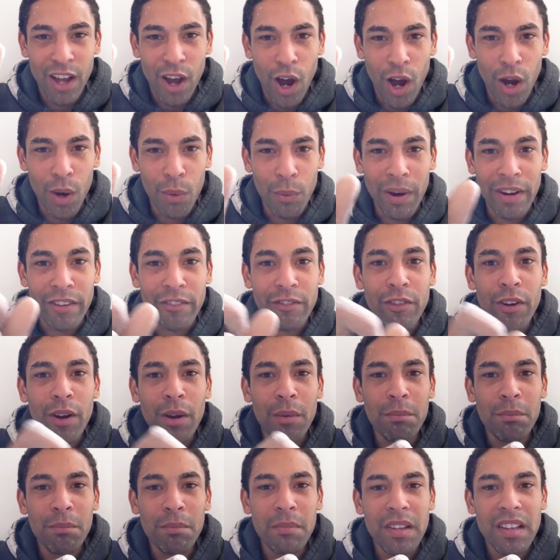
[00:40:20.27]
I went
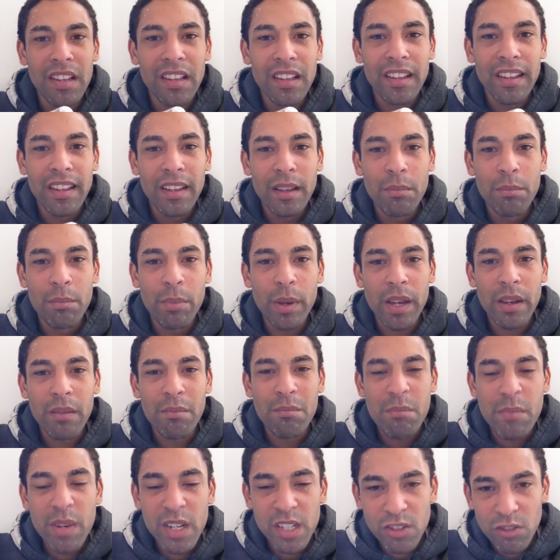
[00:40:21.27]
from
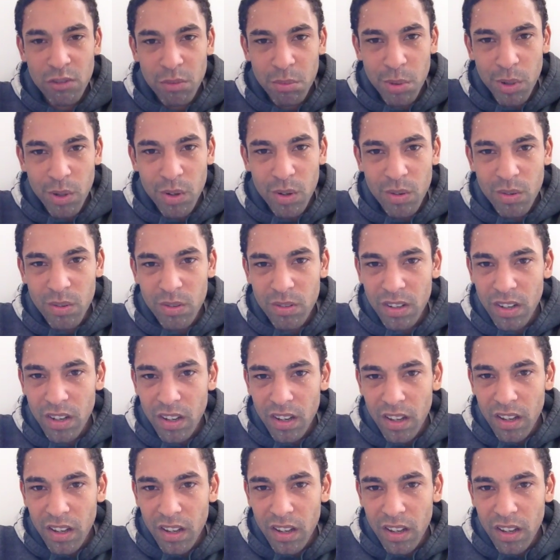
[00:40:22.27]
being miserable